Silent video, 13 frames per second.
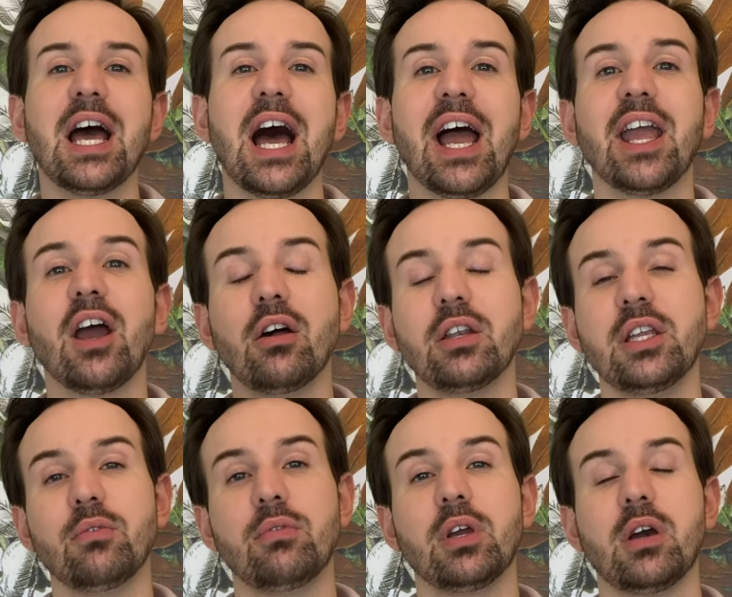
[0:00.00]
I
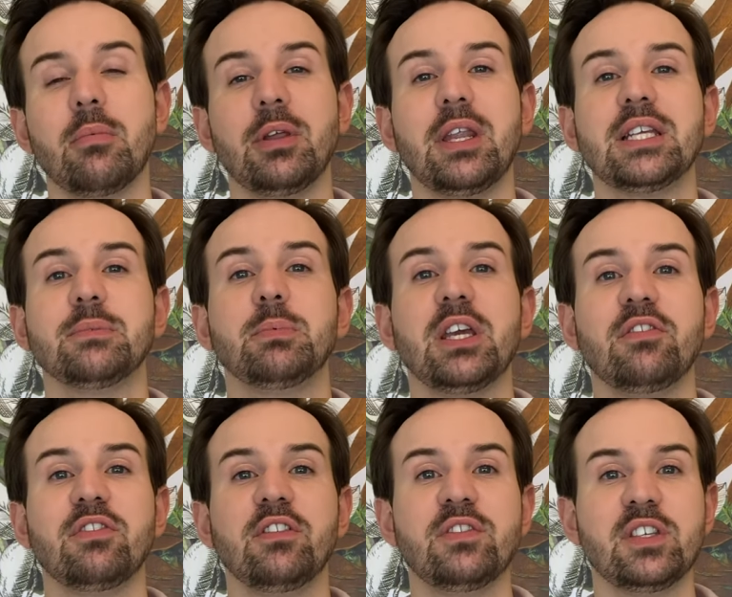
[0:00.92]
only recommend S P
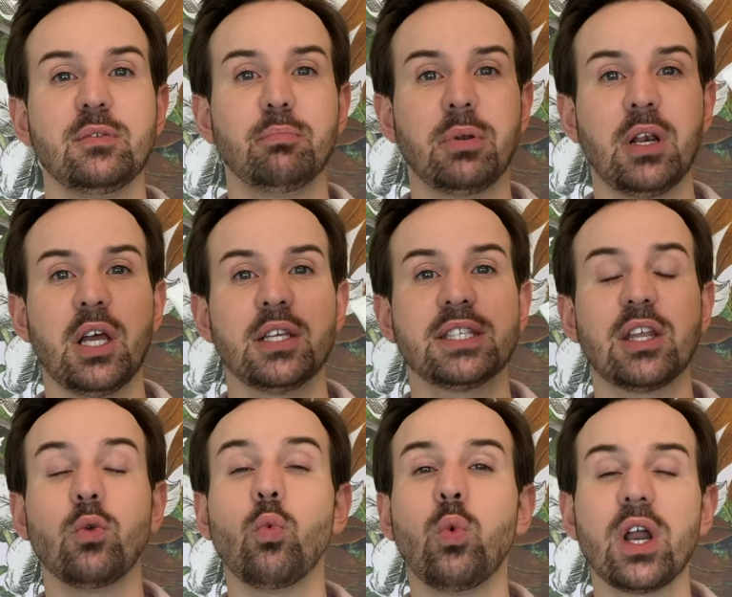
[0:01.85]
F fifty plus,
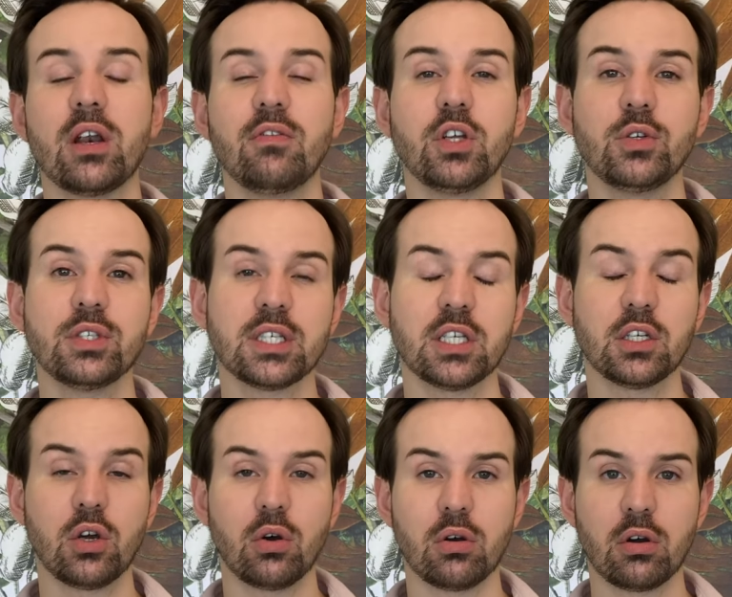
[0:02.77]
and whatever your
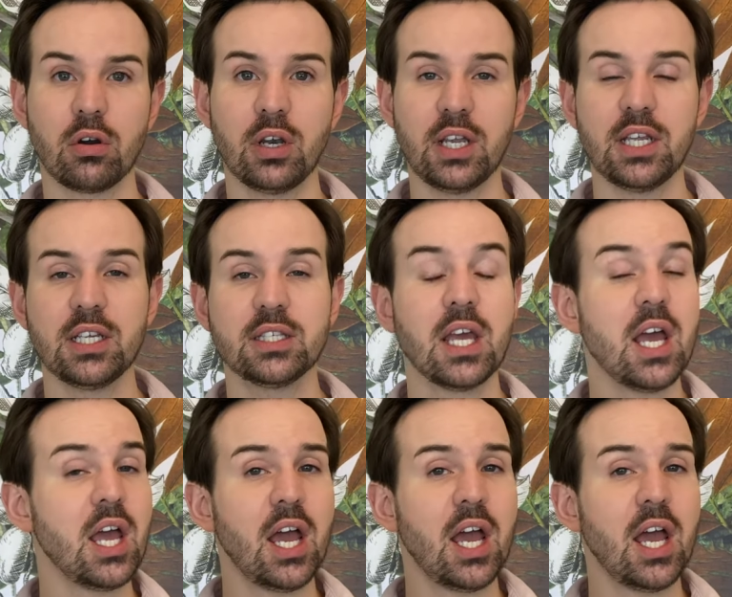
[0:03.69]
skin color is,